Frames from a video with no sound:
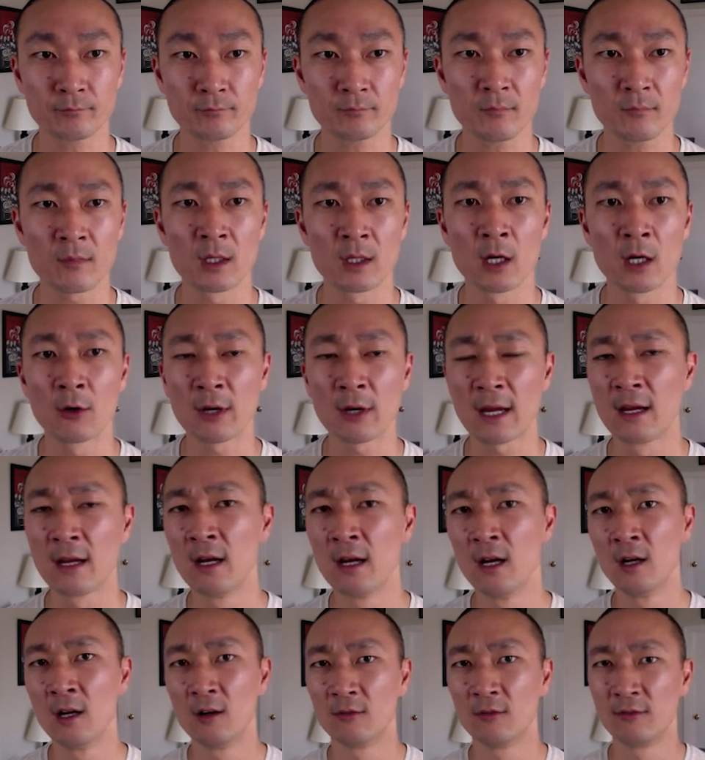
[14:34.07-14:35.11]
Okay,
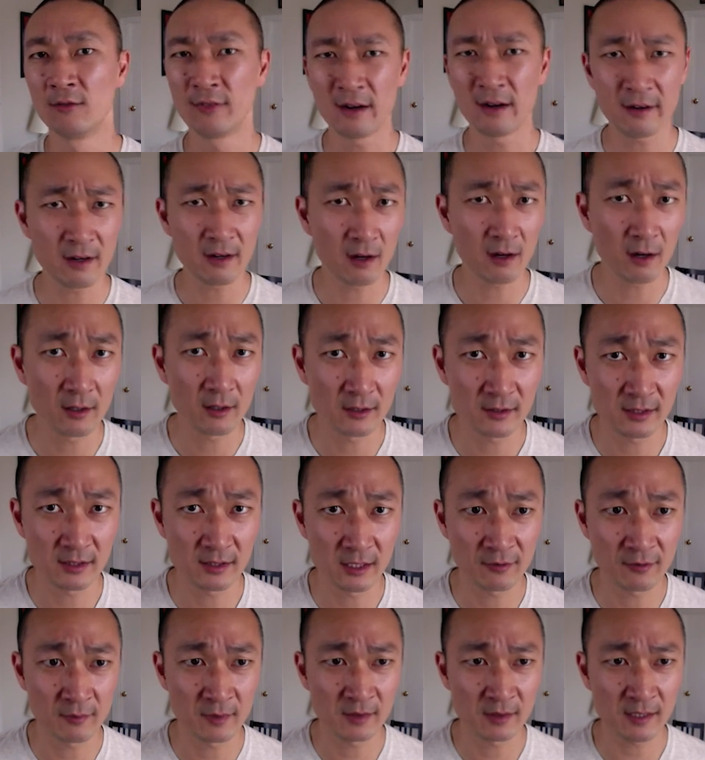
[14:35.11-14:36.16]
very hard to see
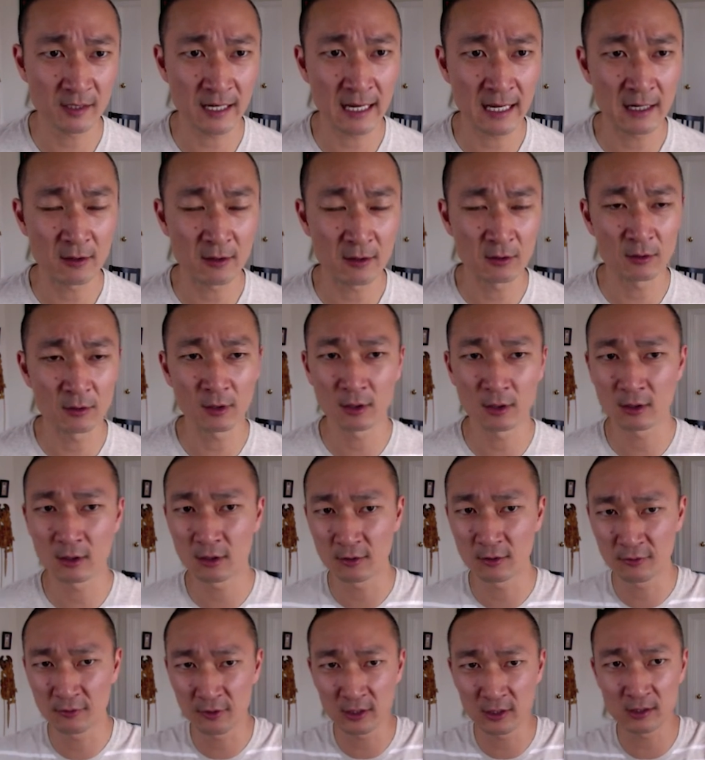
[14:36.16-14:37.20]
from this angle. Her
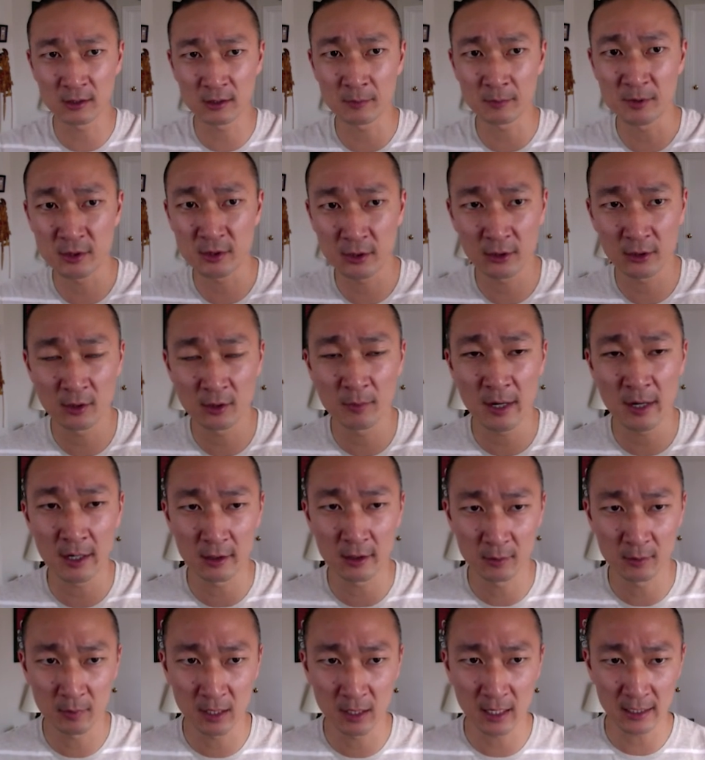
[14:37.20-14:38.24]
foot is obscured by her
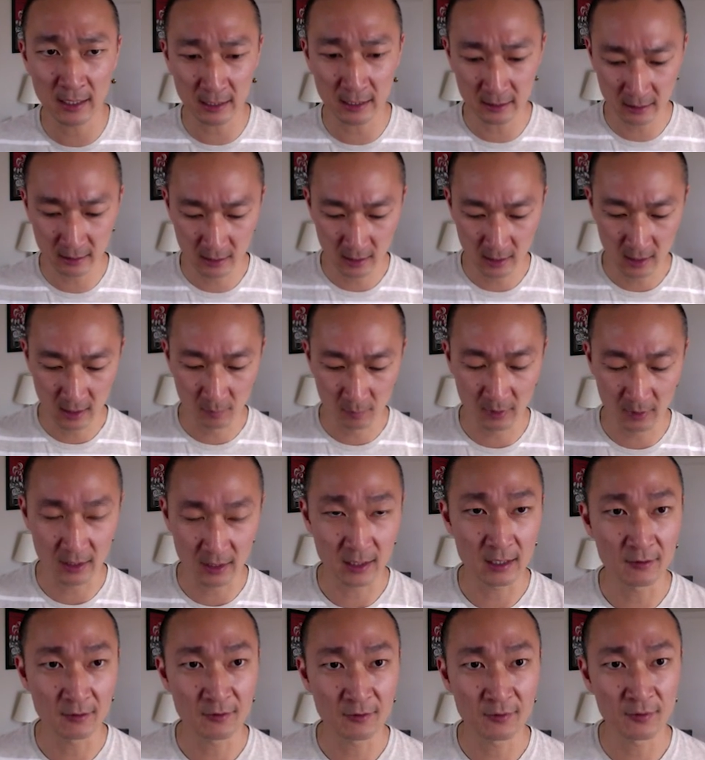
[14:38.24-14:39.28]
body, but
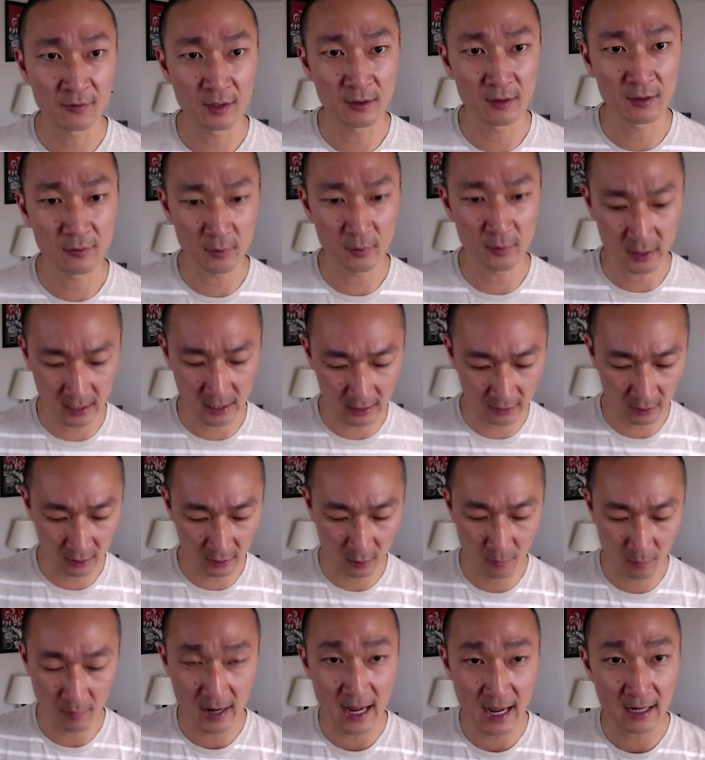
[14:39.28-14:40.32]
if we kind of go
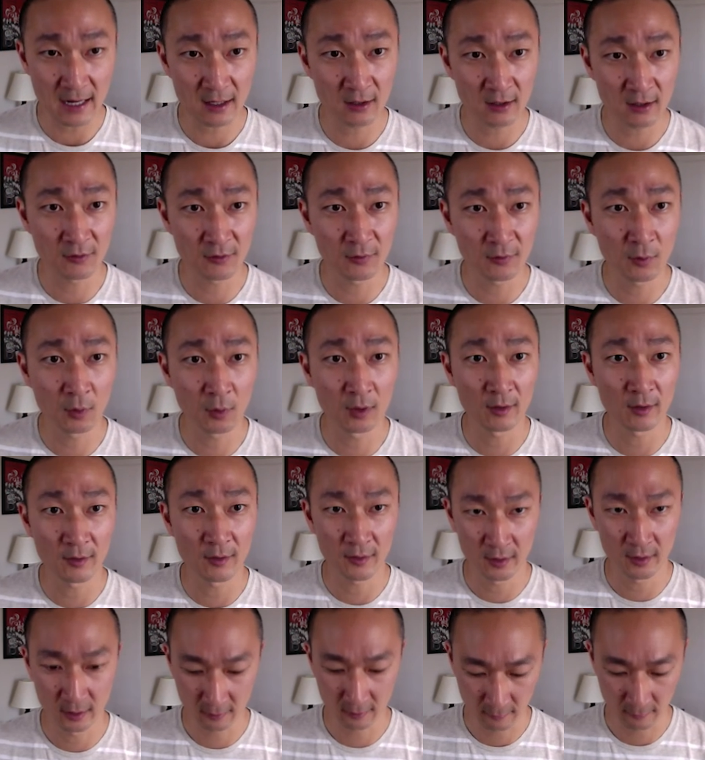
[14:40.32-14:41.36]
back and forth,
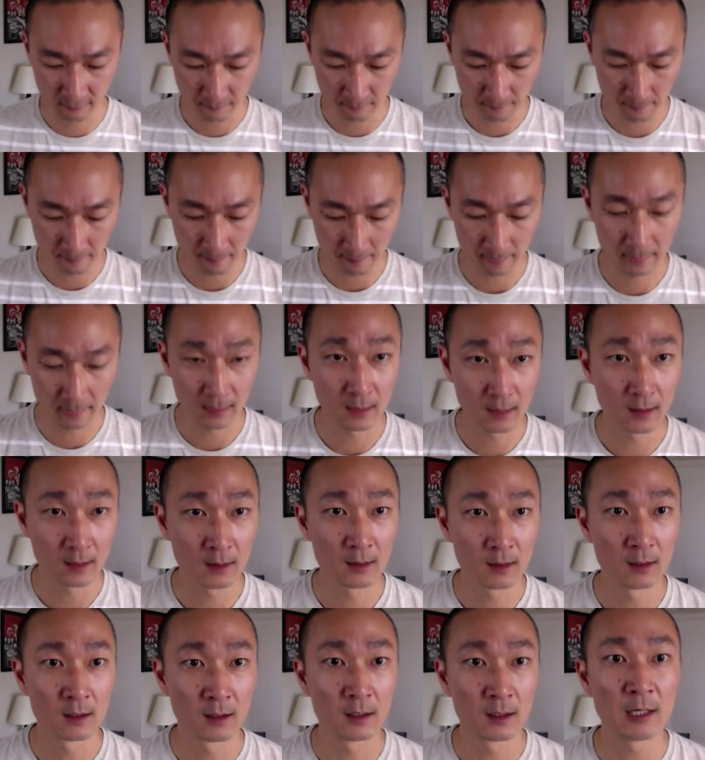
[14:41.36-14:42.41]

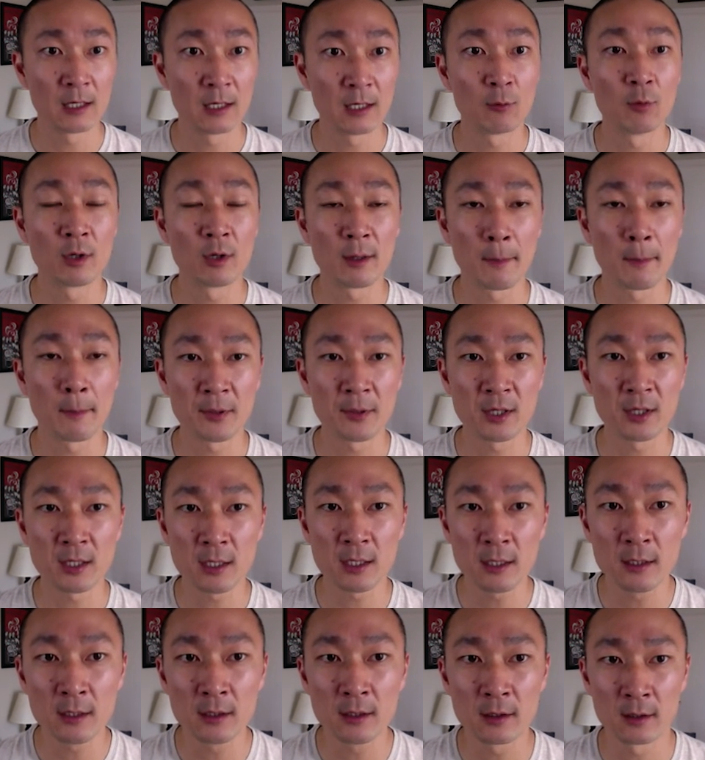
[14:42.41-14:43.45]
it would
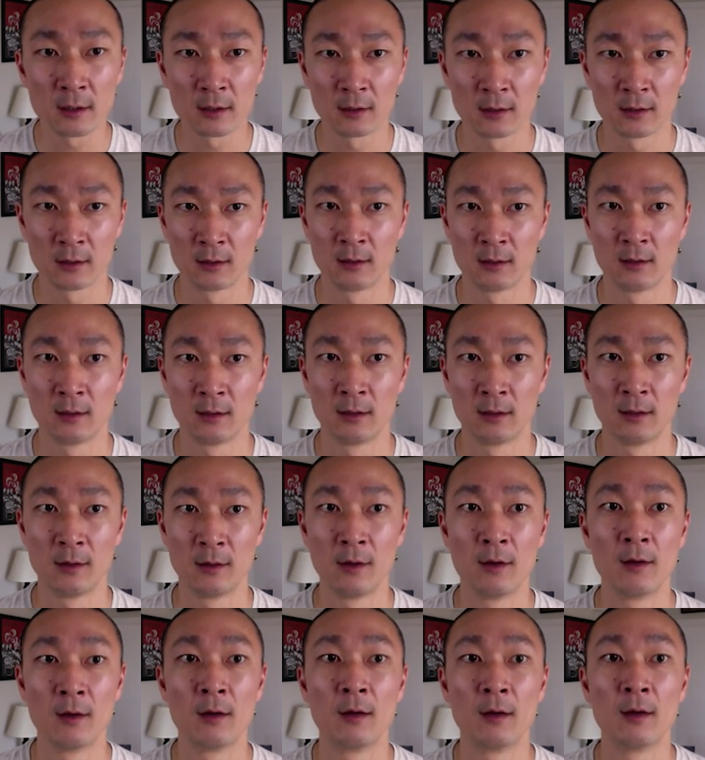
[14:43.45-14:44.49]
appear
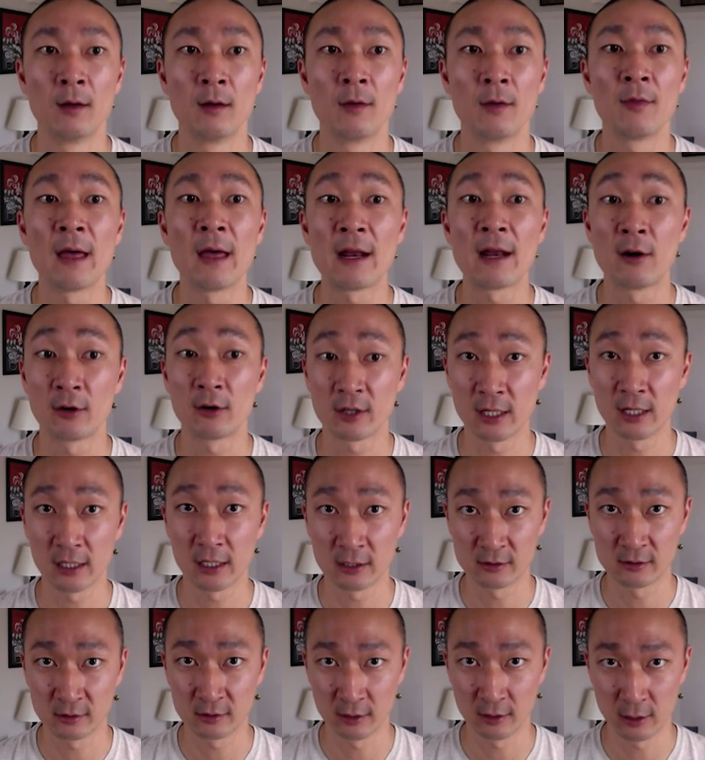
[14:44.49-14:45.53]
that her kick
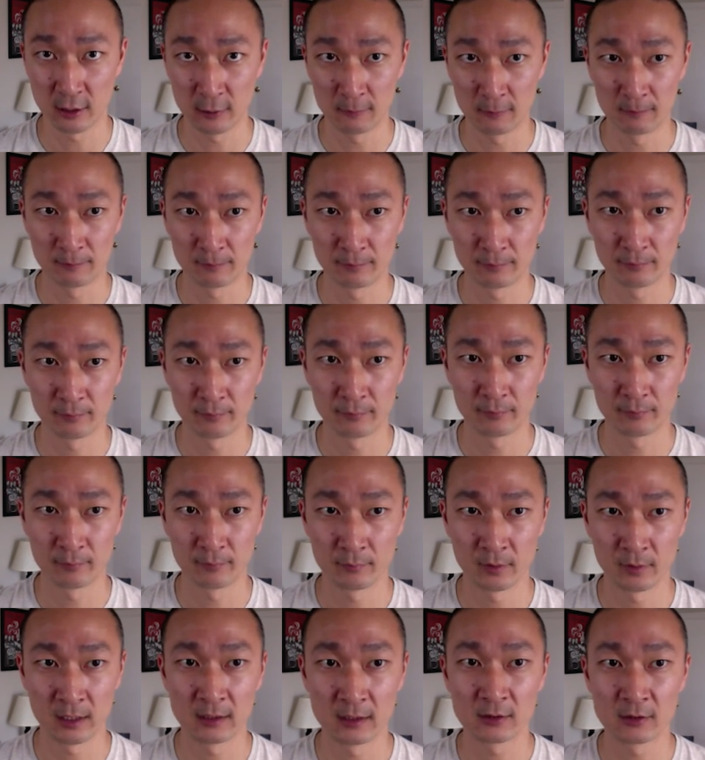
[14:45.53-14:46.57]
is low. All
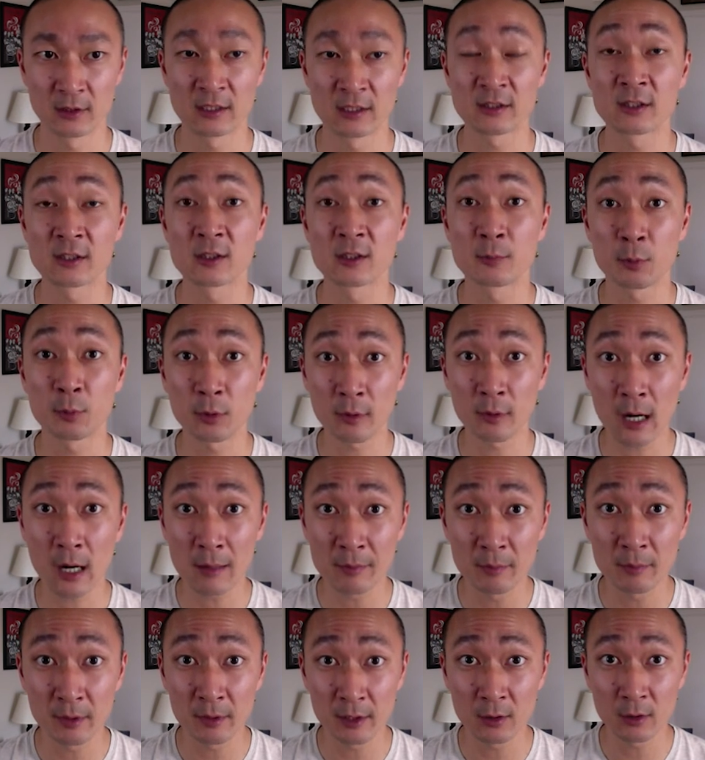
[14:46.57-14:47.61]
right, so this is
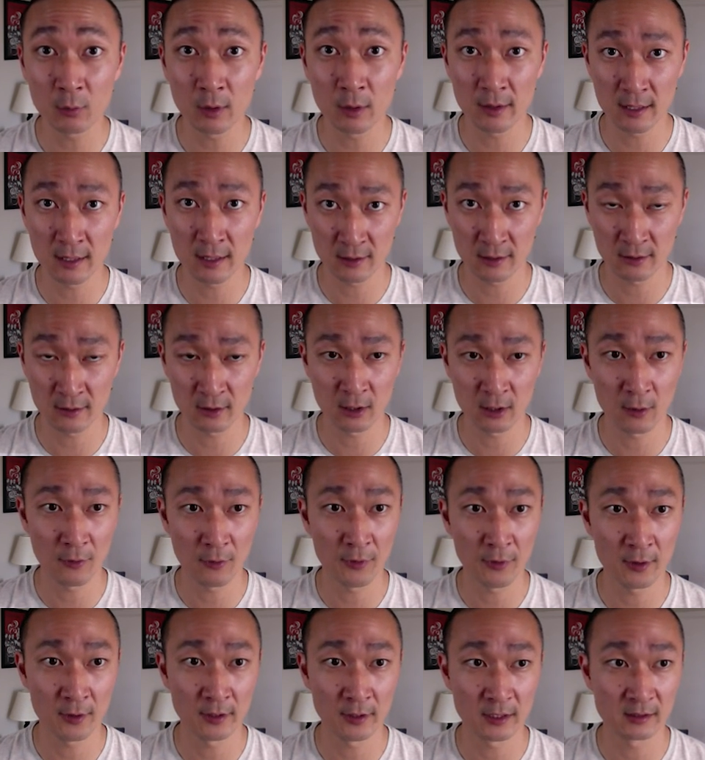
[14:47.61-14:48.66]
probably where that other code
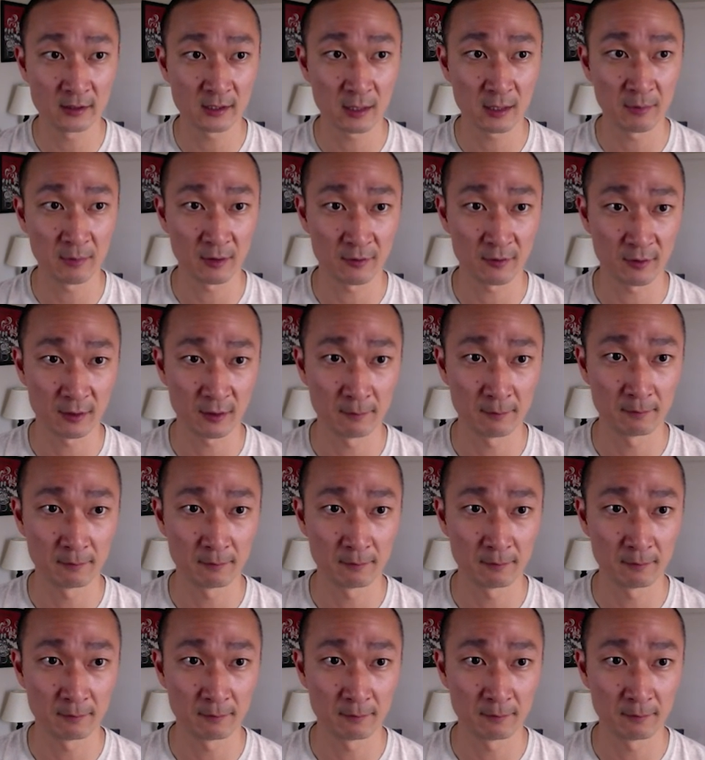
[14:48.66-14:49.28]
30 is coming from.